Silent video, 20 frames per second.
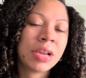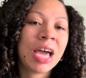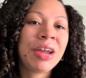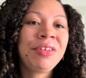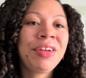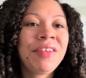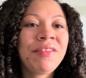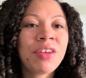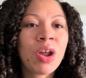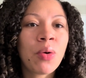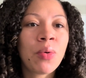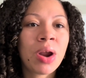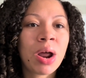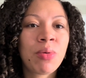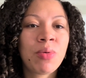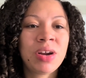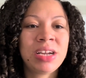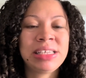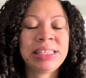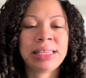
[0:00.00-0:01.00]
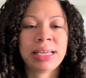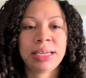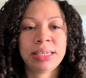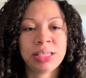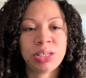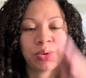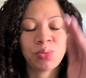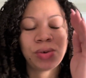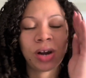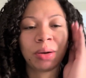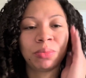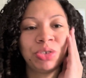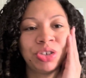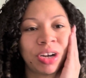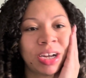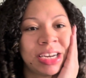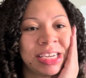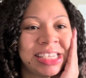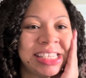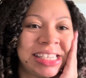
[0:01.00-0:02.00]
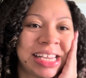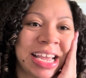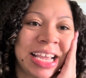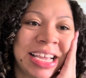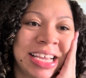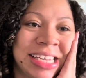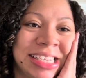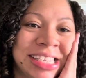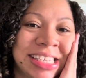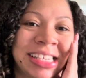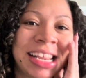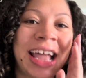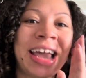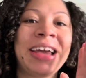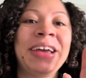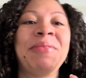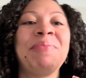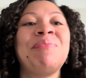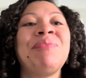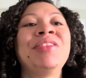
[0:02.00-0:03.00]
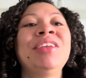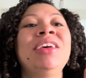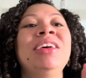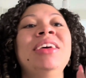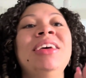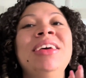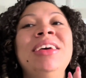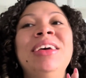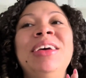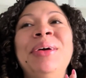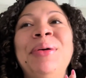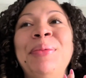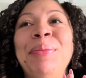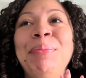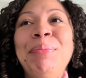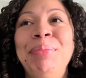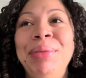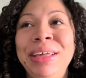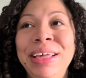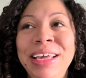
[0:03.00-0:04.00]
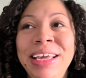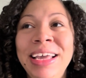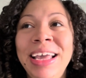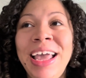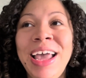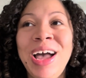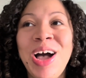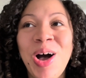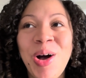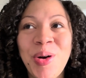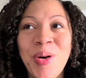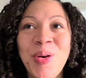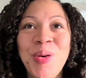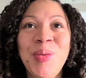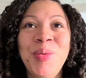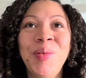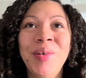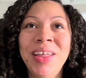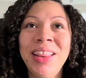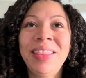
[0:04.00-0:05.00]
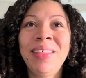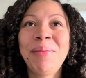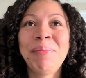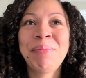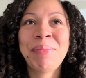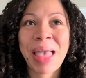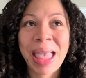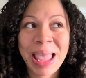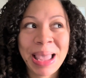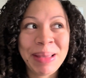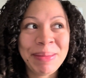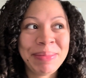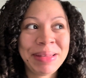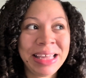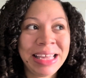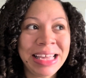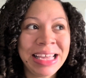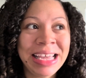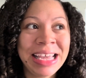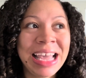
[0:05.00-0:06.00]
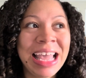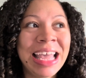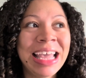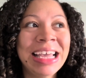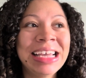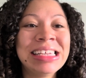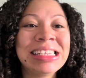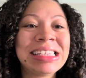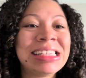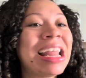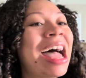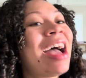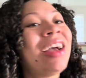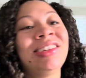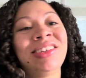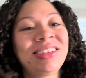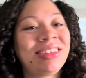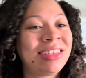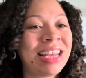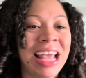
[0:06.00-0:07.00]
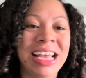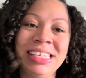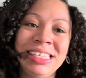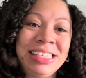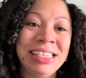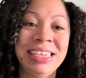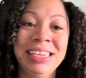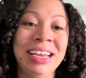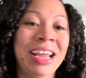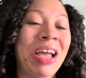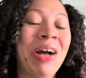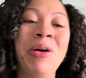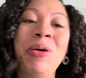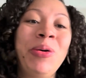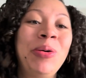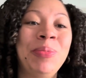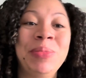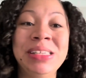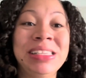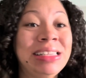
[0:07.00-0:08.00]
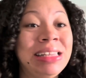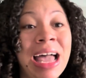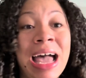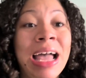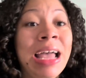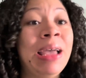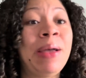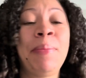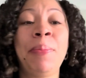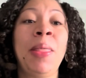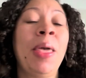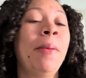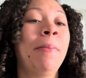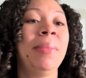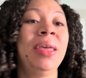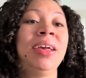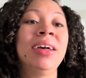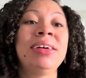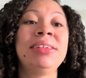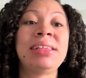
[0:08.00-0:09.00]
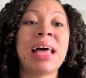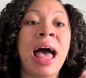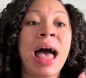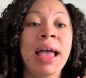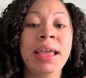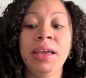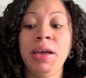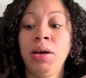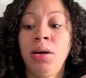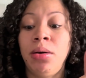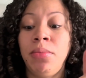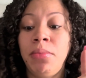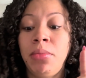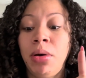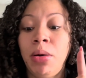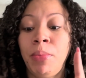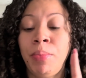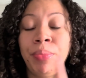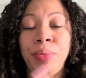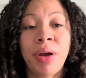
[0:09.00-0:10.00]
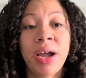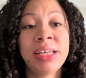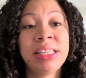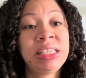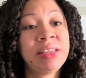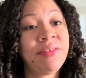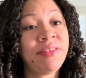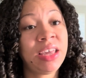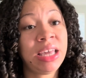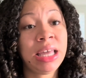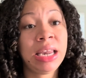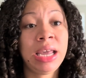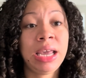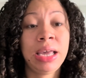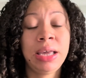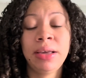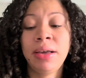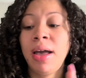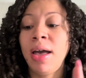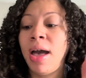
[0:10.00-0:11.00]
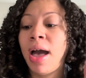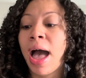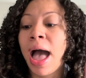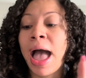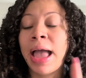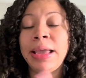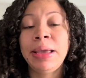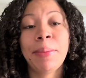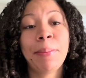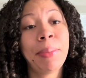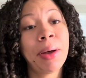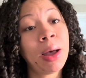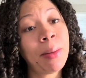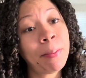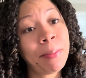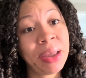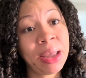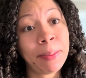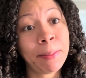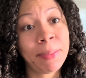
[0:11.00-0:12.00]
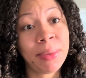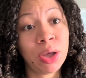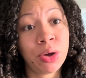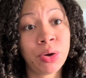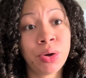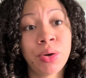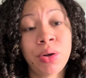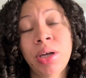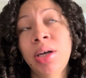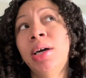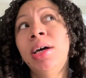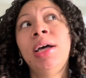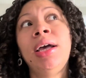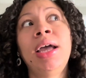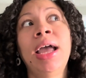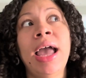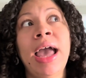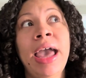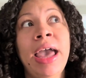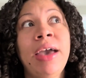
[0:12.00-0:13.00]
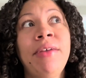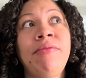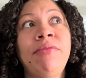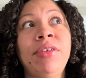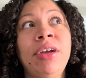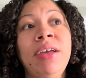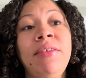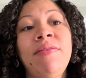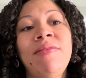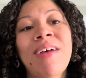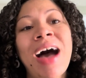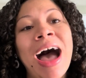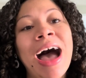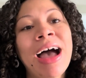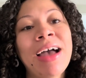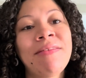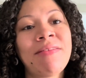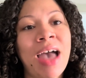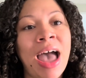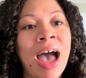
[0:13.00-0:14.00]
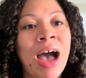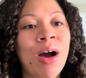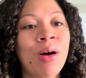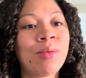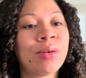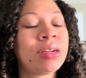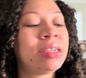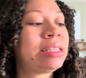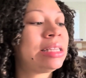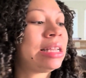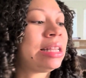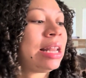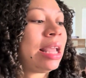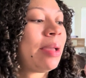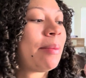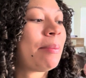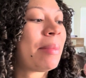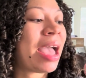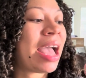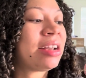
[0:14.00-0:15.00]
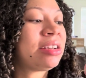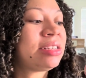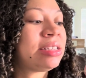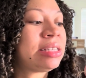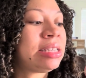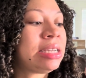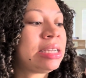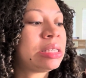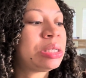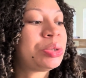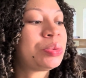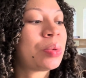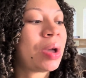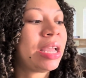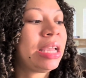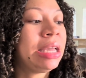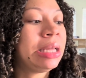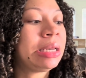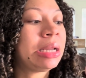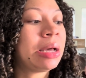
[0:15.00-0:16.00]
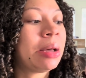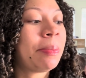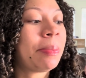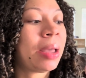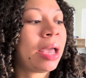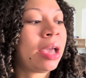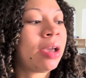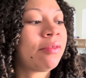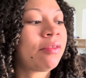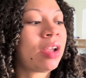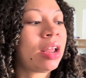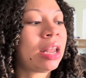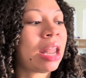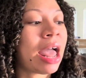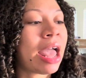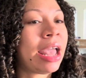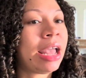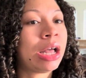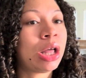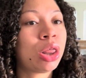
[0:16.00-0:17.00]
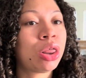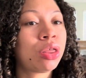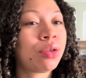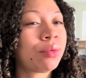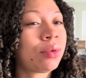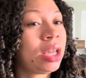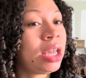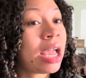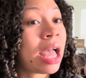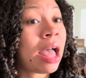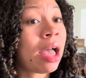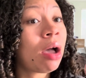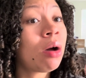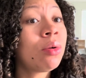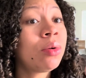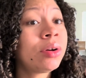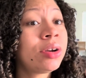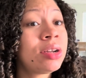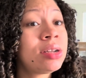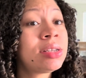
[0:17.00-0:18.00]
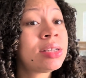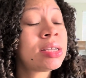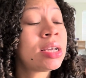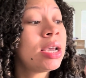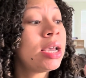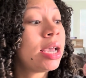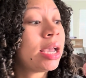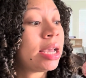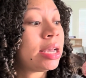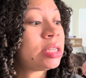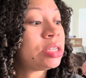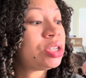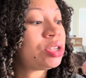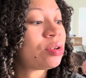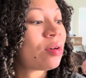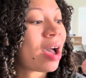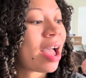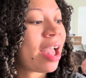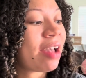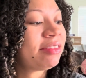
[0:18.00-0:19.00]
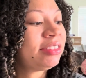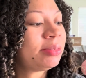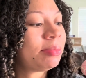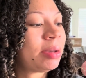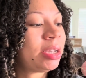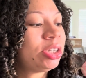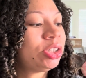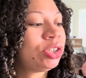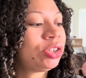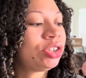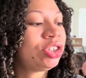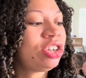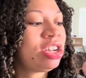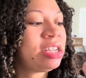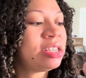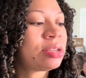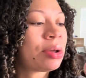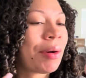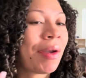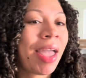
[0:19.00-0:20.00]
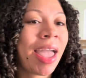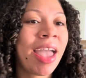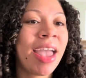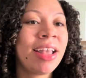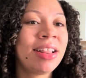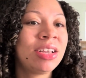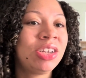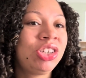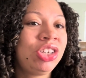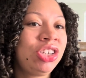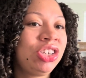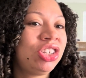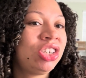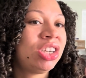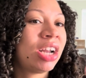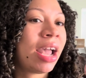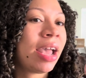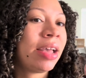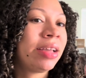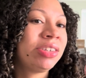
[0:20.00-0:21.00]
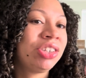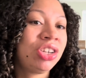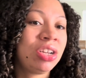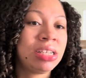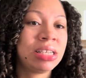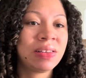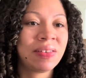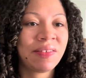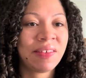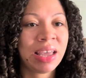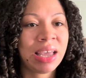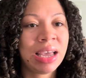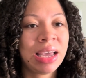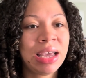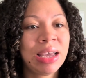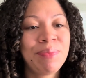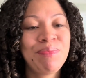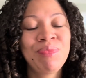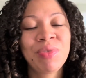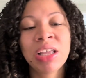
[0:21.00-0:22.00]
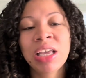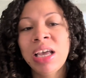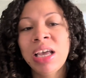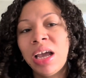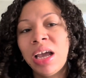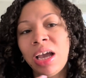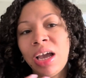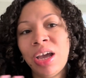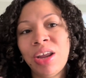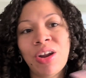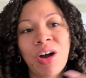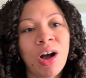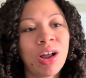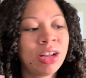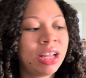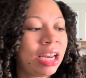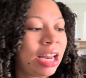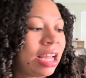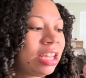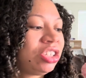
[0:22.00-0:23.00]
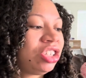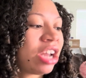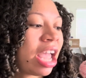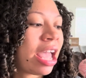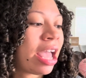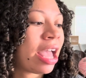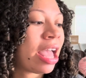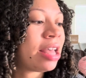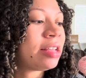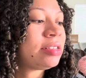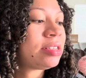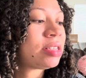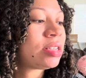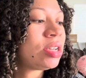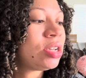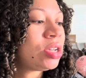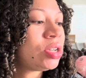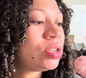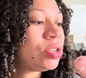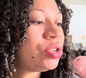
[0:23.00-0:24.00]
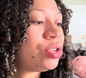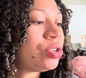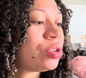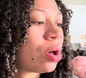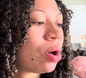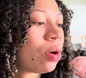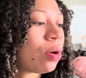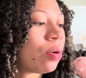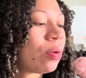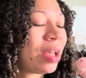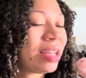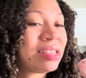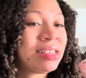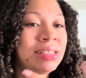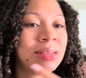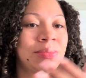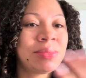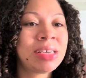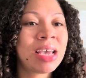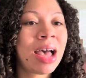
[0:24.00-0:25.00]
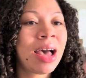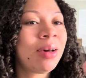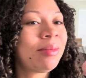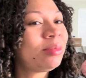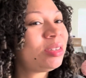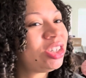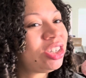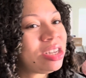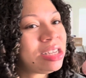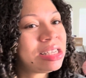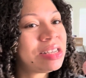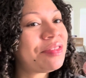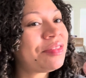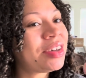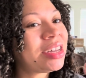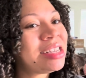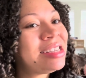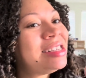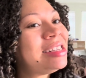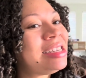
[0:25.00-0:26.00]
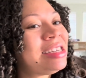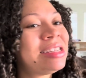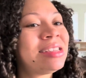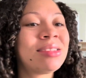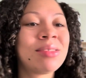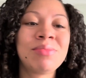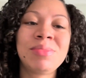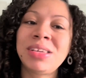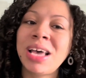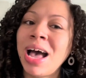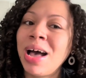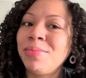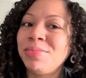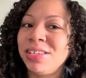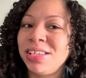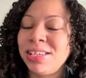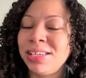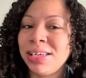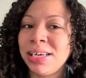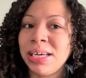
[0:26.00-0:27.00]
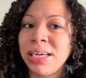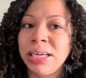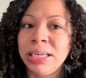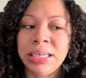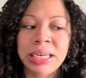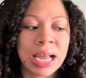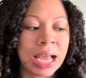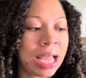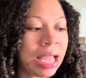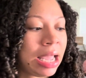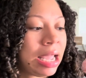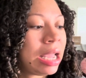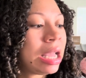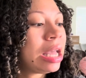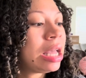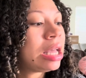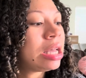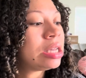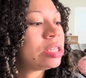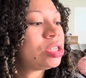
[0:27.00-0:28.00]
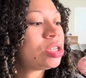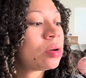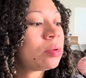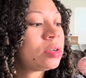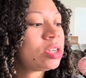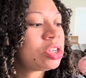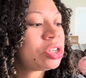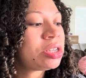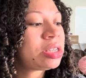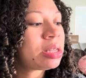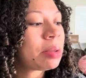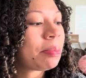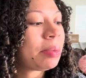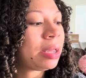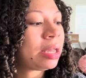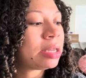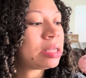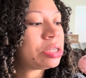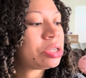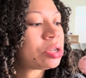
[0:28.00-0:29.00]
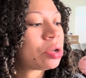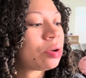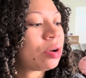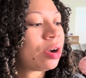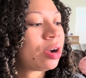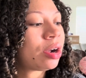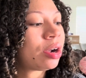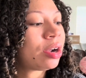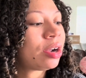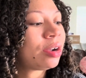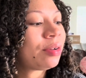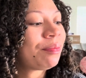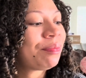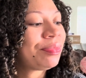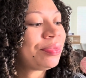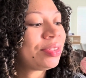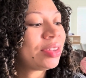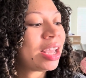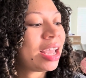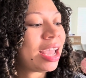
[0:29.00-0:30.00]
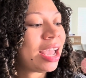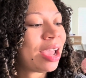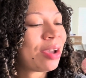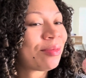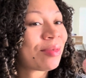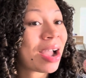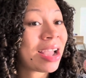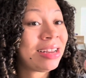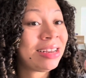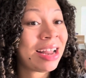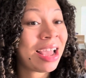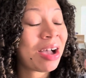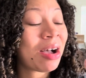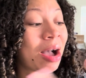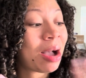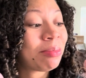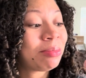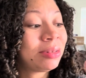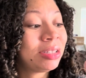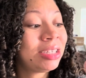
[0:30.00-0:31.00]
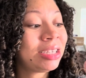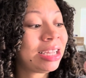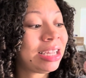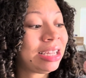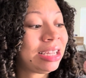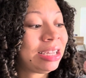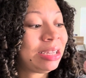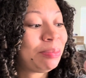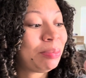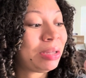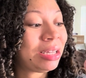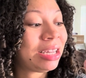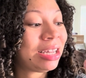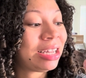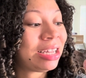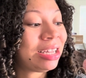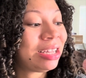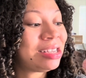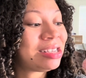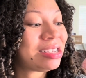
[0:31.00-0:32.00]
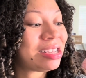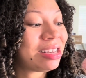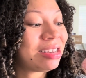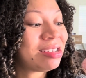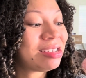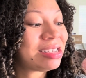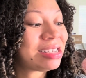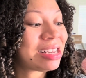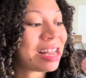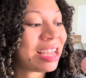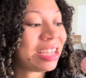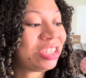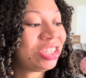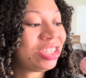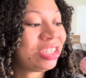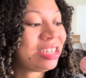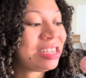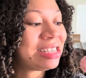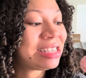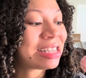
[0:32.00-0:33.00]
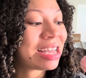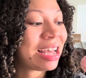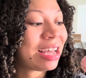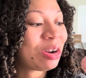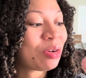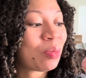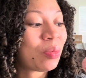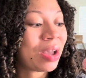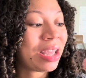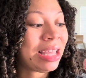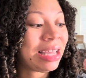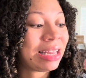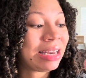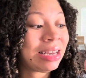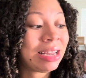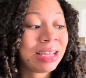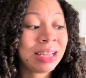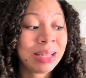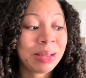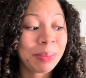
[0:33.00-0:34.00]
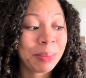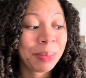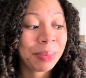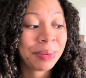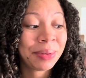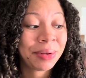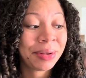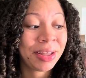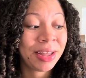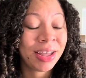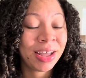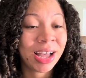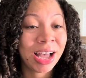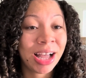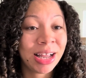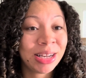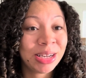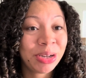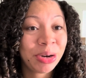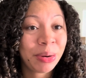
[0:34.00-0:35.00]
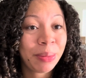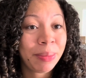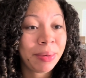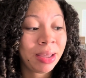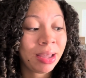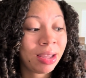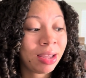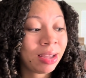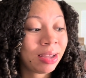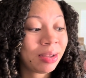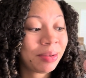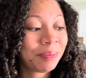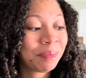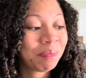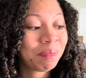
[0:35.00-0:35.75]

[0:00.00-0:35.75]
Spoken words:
don't even know what I want to say. So what I'm trying to say is that being at home with the baby is not just like sitting at home. It's not, because I am breastfeeding, I am pumping milk every 5 hours, and then Majesty is waking up every like 3 hours, and so I have to make sure she's okay, that she's changed, she's fed, and all of that jazz. So, and sometimes she's fussy, sometimes it's a good day, so it just depends on her. And right now I'm looking because it looks like she's kind of waking up a little bit.